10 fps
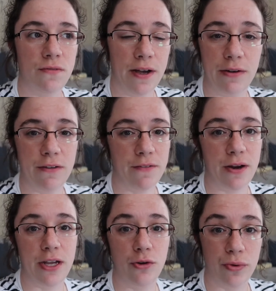very,
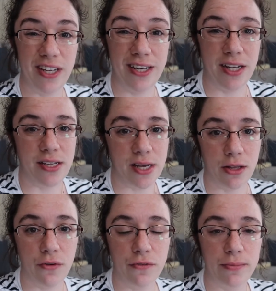very green and
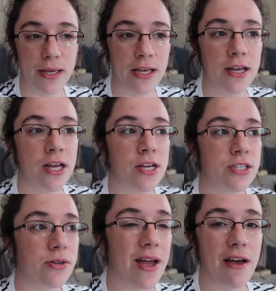yellow for me,
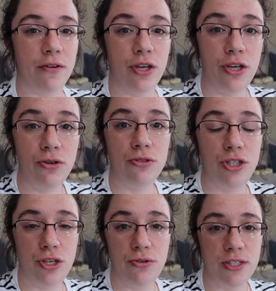so I have a
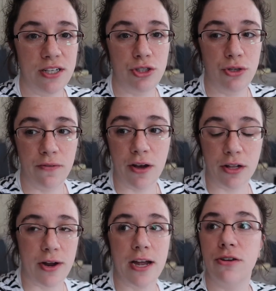huge, huge issue of
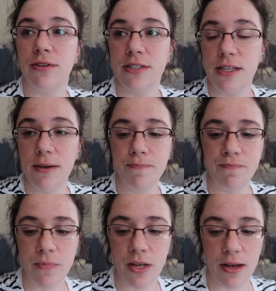color accuracy
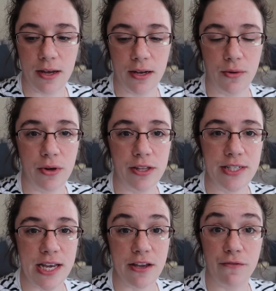with
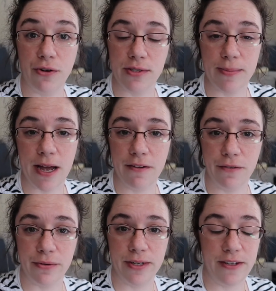taking photos on my
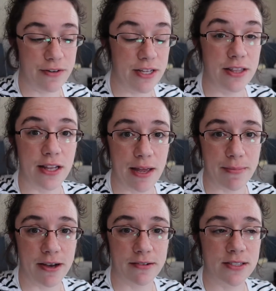iPhone, even in the light
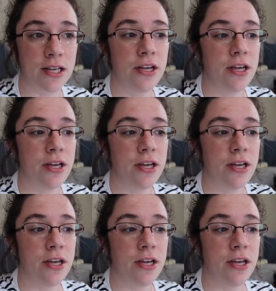box.